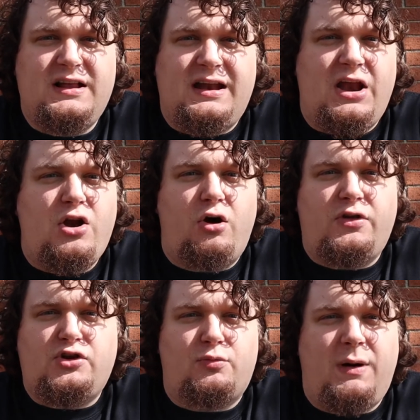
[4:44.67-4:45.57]
And I know
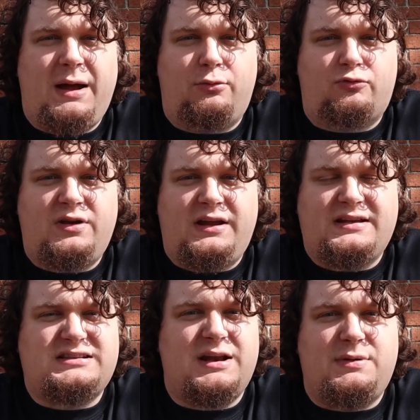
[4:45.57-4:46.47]
that your Bible reading
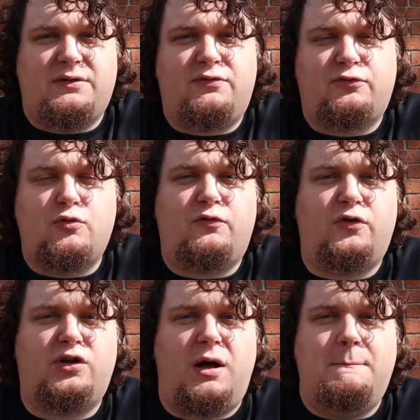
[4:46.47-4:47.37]
is going to be a
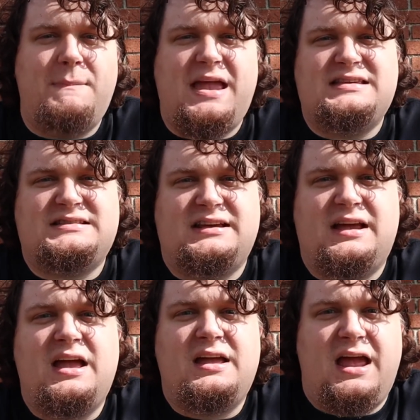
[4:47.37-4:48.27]
fruitful,
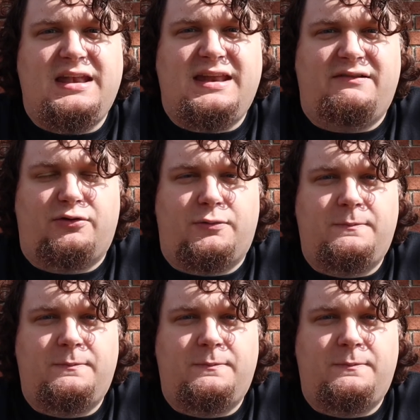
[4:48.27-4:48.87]
amazing endeavor.